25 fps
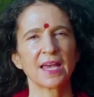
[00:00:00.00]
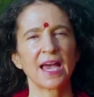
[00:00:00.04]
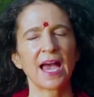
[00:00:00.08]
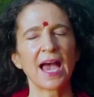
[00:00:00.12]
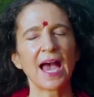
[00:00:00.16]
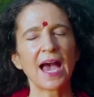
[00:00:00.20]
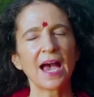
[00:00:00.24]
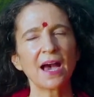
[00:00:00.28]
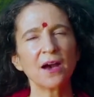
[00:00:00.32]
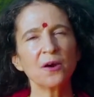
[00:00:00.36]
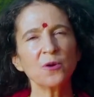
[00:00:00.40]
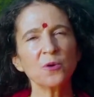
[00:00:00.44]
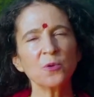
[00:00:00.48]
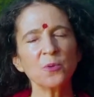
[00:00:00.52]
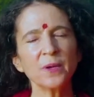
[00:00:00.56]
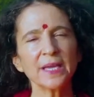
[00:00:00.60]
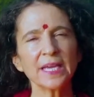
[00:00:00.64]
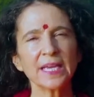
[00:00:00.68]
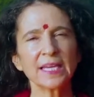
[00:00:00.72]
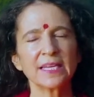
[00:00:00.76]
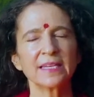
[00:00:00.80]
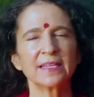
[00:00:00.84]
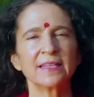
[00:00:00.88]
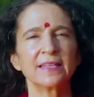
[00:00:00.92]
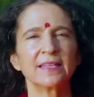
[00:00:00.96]
How
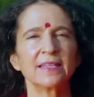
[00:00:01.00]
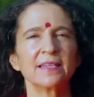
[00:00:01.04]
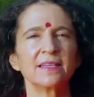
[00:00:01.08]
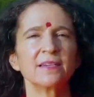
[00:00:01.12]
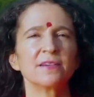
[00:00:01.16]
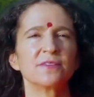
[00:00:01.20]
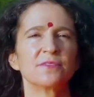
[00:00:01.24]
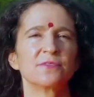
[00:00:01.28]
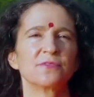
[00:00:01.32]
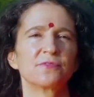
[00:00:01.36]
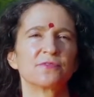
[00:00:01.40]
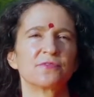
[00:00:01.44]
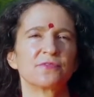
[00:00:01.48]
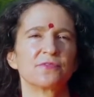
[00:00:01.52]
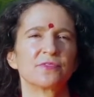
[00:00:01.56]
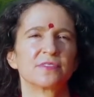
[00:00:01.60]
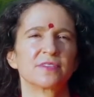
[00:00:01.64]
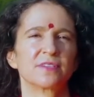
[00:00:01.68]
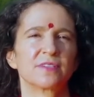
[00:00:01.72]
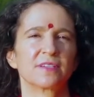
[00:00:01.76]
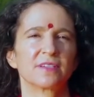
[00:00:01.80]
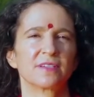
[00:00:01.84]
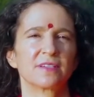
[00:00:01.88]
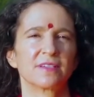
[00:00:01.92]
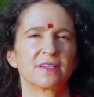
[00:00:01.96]
we can live
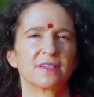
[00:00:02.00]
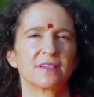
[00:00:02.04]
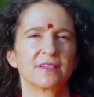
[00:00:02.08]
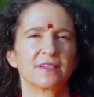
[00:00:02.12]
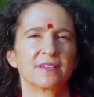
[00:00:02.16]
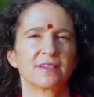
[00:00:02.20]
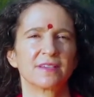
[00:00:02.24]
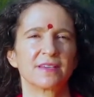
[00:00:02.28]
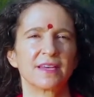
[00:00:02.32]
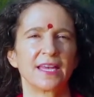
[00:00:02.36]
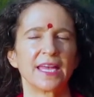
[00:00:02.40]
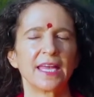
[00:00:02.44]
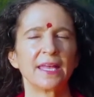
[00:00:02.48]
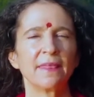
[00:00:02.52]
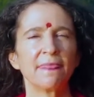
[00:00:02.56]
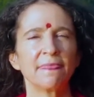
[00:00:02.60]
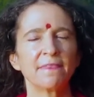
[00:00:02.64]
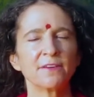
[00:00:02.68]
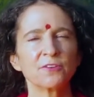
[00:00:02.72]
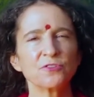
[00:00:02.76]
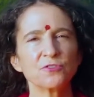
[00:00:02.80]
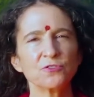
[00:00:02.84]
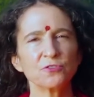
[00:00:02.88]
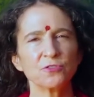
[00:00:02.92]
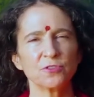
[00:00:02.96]

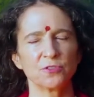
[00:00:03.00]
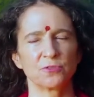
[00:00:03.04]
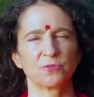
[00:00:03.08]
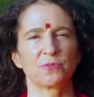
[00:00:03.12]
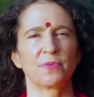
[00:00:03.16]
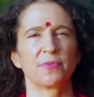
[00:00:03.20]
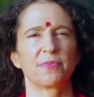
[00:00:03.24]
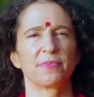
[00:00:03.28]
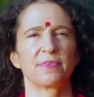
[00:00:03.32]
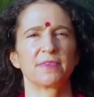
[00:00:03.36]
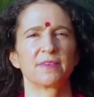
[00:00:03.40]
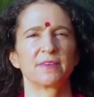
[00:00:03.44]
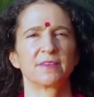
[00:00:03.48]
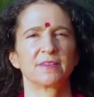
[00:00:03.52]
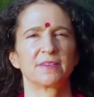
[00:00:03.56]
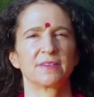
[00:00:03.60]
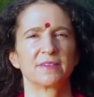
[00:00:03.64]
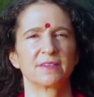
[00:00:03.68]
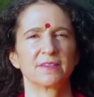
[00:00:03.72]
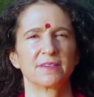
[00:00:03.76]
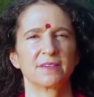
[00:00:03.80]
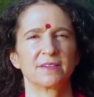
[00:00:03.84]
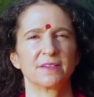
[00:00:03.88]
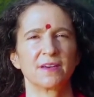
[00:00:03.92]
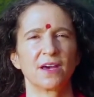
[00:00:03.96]
in the truth
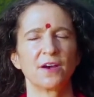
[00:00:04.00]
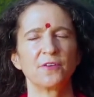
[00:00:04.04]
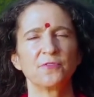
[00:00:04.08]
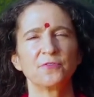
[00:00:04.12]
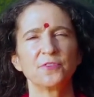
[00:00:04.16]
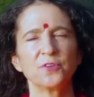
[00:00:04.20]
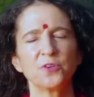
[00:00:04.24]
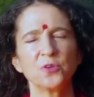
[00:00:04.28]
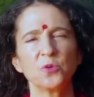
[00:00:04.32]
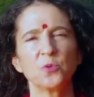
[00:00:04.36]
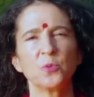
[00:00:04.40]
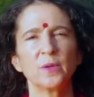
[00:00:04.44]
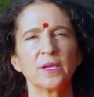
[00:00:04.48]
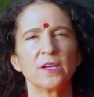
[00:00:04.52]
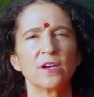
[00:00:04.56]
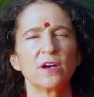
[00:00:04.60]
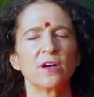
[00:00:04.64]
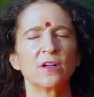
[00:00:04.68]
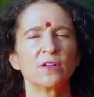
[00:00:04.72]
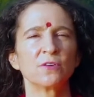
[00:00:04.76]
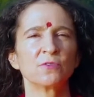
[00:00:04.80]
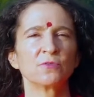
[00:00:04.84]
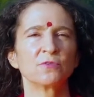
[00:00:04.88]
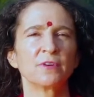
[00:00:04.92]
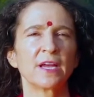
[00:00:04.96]
of who we
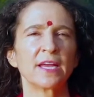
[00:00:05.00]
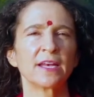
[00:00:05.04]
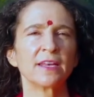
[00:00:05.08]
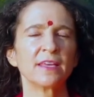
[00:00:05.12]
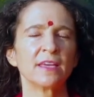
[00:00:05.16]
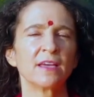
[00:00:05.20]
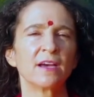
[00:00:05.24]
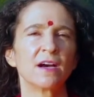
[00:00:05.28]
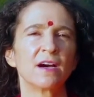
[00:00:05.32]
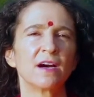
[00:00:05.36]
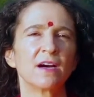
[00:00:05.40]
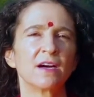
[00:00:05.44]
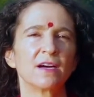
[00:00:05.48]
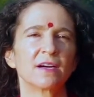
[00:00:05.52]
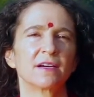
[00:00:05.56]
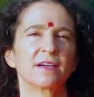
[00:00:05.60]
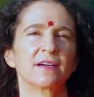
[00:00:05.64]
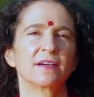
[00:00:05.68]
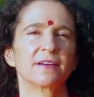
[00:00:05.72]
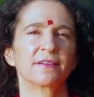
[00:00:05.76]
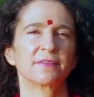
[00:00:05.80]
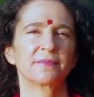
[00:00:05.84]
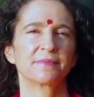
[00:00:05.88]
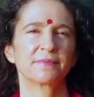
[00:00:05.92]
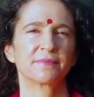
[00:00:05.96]
already
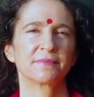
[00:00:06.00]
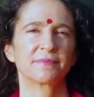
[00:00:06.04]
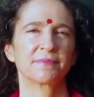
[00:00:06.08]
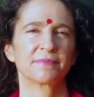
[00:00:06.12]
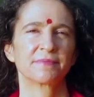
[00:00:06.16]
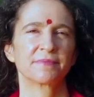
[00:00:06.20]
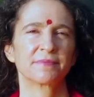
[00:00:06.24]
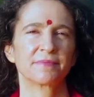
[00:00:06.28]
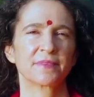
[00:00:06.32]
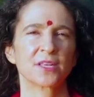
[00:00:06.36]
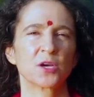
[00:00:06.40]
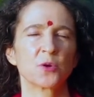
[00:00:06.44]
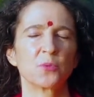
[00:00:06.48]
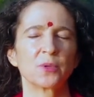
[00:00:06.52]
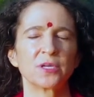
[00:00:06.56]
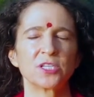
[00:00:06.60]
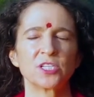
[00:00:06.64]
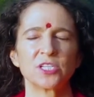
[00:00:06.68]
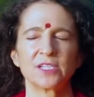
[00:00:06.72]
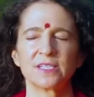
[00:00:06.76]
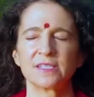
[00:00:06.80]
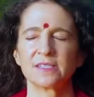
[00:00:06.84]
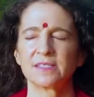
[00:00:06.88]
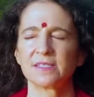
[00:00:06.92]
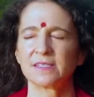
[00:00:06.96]
are,
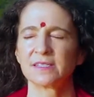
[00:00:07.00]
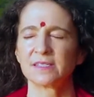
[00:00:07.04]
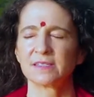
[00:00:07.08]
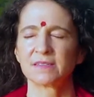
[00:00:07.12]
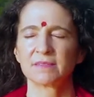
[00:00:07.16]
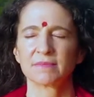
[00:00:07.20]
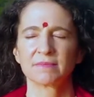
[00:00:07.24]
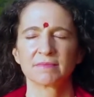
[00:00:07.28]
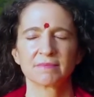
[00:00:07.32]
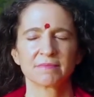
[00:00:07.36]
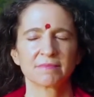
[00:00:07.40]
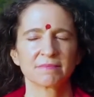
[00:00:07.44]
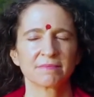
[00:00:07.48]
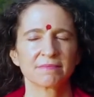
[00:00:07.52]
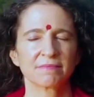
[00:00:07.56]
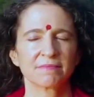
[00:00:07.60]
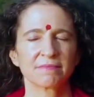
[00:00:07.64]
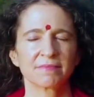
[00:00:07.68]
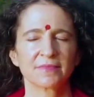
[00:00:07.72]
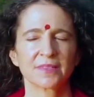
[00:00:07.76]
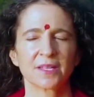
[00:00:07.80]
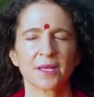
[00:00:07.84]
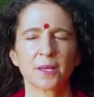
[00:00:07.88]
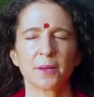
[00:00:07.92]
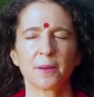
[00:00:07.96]
which is
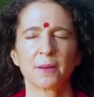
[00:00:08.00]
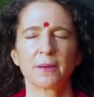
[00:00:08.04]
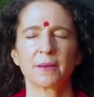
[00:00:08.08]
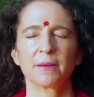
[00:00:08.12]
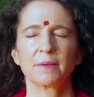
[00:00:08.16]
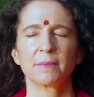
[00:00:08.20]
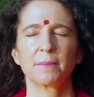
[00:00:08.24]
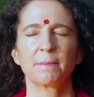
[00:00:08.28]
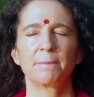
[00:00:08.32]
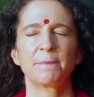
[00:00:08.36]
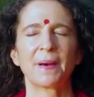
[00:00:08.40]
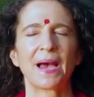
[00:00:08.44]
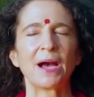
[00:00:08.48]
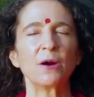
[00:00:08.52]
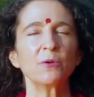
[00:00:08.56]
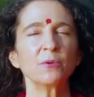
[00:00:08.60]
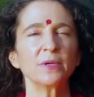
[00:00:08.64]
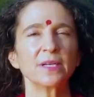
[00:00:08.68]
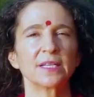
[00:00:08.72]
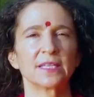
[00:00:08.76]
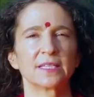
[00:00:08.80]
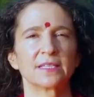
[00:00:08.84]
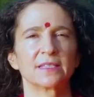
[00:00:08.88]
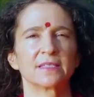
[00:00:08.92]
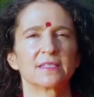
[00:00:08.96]

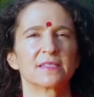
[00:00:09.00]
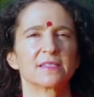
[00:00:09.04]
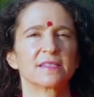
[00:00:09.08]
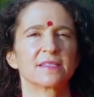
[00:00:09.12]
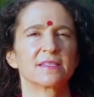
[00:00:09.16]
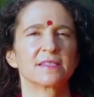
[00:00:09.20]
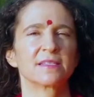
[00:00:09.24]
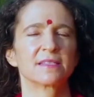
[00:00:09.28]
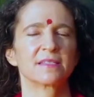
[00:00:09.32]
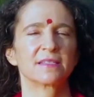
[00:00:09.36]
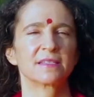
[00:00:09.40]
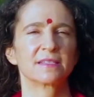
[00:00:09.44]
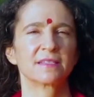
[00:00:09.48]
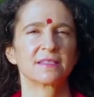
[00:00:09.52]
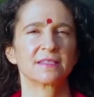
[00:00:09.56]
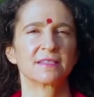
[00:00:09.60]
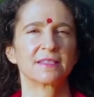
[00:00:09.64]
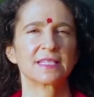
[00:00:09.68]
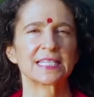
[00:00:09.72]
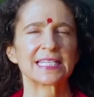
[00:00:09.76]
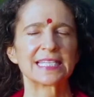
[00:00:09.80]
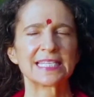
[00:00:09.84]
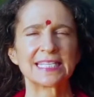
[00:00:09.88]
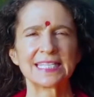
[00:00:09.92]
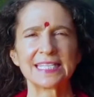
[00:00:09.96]
boundless,
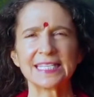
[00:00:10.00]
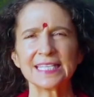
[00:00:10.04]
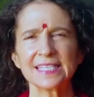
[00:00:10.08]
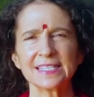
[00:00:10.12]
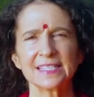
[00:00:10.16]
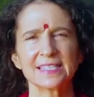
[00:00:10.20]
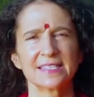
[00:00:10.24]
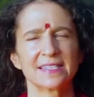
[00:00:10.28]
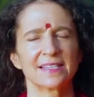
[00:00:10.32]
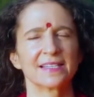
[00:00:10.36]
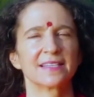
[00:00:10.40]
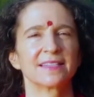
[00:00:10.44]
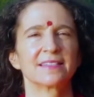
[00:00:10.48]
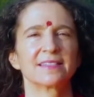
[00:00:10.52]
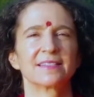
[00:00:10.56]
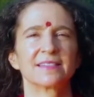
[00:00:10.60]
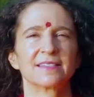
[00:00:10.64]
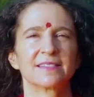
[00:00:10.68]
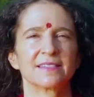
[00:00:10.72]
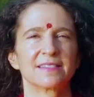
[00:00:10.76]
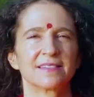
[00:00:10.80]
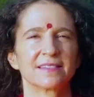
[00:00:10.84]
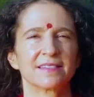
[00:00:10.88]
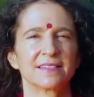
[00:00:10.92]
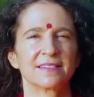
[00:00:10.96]

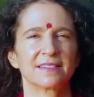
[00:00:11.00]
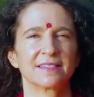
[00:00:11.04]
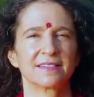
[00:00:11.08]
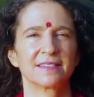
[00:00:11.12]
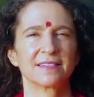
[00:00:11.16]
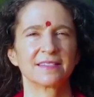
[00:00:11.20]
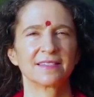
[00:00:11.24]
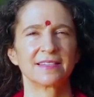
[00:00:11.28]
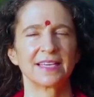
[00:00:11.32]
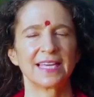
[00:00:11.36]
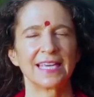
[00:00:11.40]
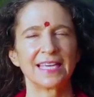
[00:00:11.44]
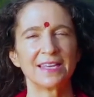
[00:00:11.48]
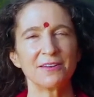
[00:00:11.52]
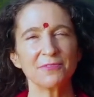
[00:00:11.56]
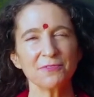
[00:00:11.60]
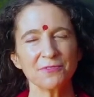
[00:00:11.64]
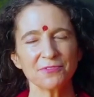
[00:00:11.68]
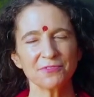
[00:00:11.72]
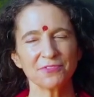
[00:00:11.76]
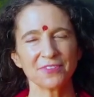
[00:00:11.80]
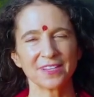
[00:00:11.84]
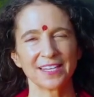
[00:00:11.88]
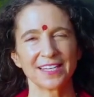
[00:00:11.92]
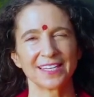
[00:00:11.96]
ceaseless,
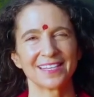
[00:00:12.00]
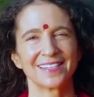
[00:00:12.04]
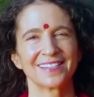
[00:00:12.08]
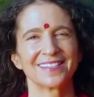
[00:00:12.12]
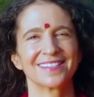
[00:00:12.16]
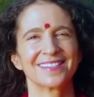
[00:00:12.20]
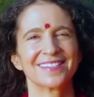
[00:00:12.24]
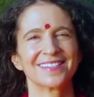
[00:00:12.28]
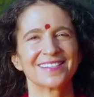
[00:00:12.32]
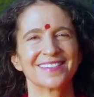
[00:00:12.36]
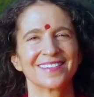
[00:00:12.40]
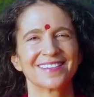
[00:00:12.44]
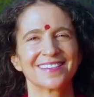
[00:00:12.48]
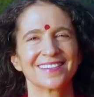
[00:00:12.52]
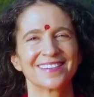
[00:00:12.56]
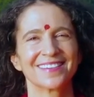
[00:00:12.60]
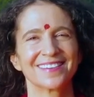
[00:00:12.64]
infinite.